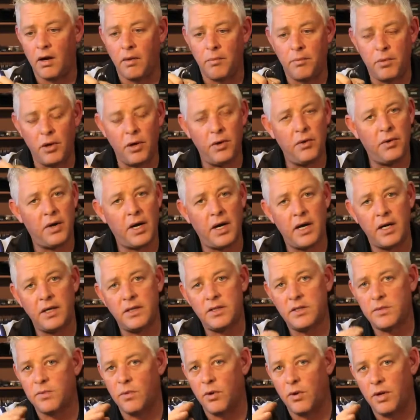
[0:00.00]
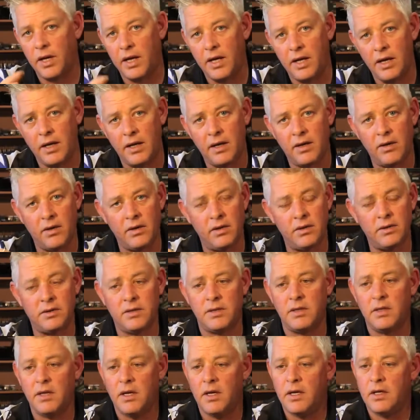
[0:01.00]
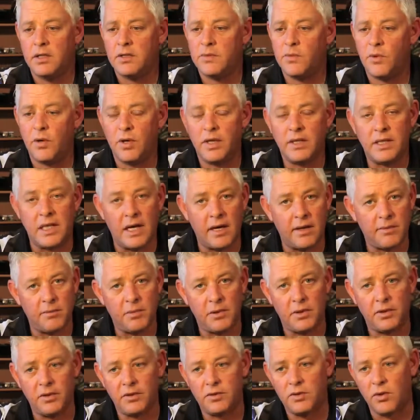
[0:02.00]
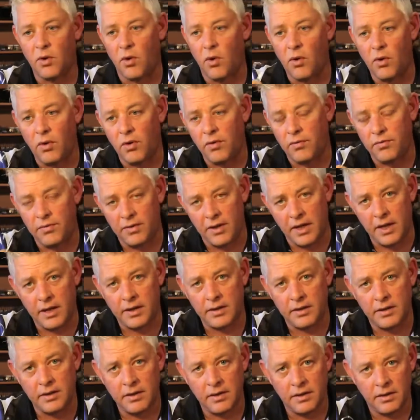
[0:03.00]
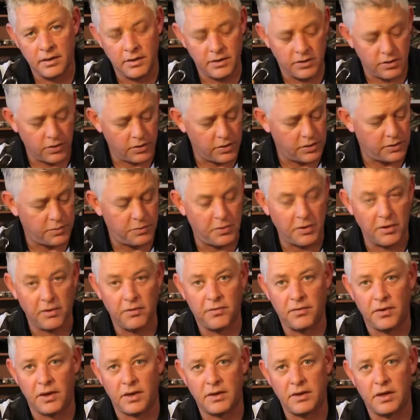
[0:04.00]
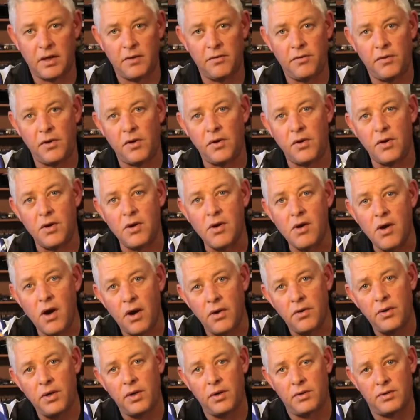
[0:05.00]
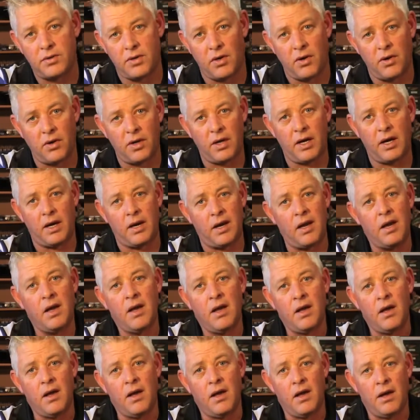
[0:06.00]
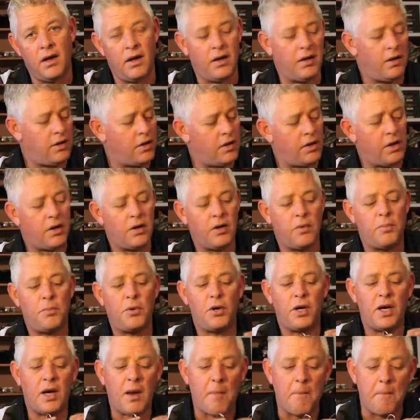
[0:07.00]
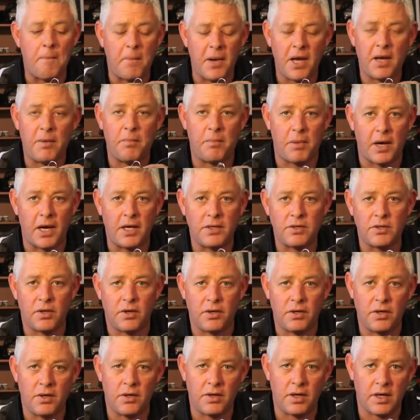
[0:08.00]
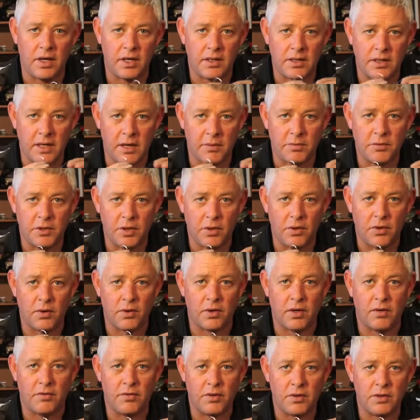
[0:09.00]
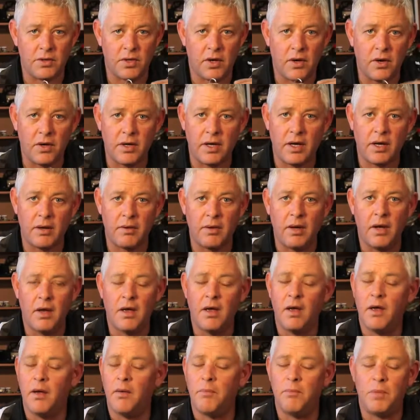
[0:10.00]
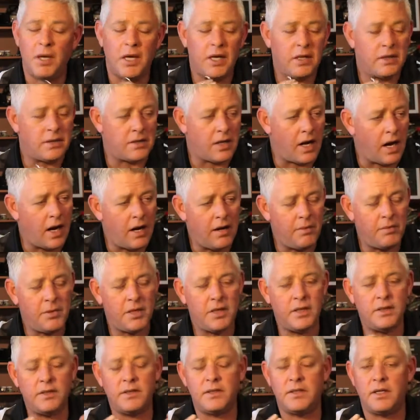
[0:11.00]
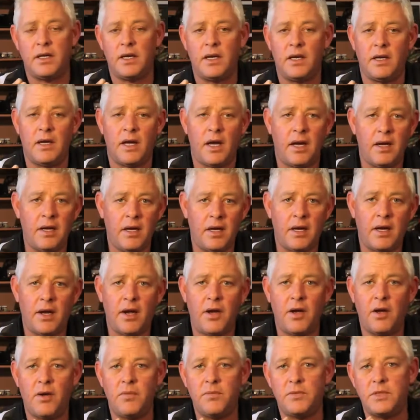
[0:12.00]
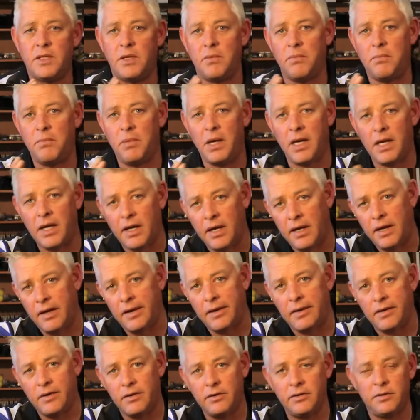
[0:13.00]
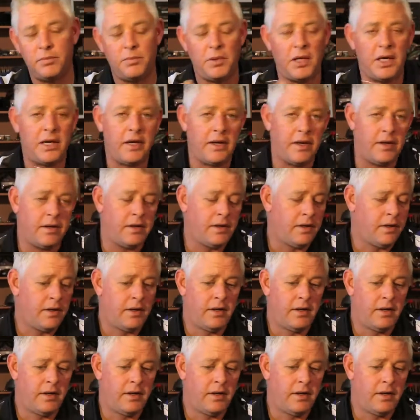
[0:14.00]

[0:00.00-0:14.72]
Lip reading: blue rays, smaller eagles, smaller duckbills, all of that. This hook's perfect. If you know you're targeting, you're putting a big bait on, you're going to adapt your hook. If you're targeting bigger diamonds and honeycombs and bigger eagles, bigger